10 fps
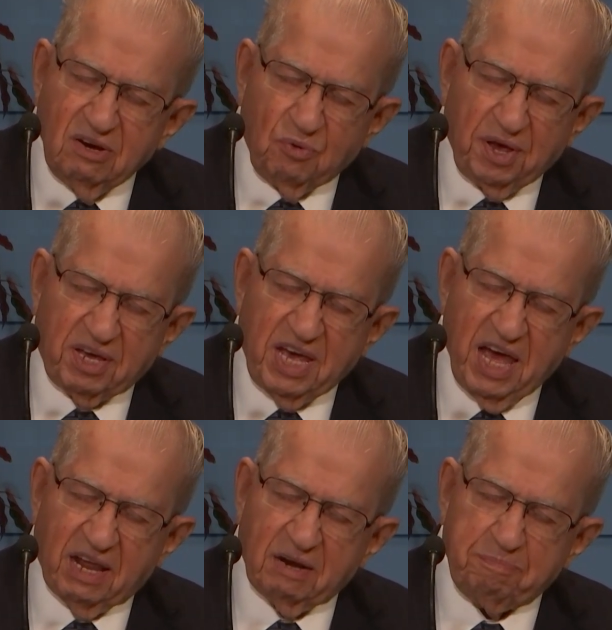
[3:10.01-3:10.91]
We
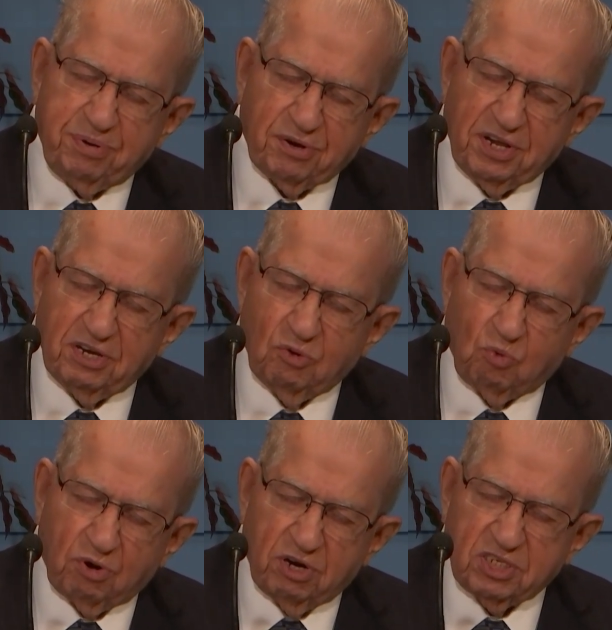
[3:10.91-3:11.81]
can't put into
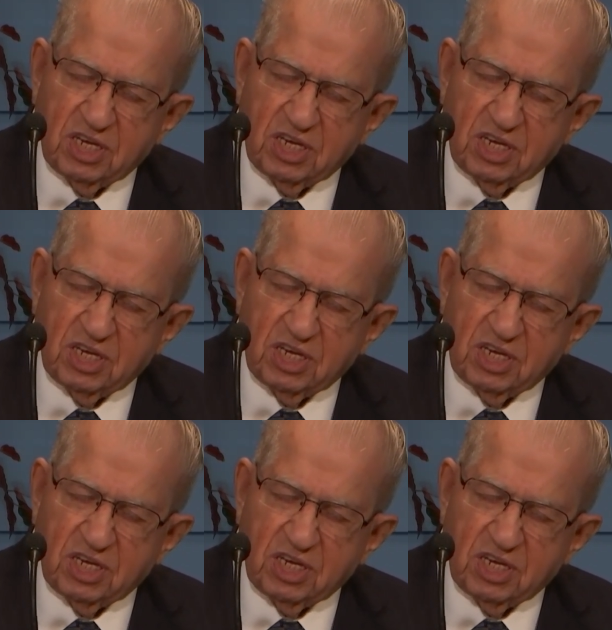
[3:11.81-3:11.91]
words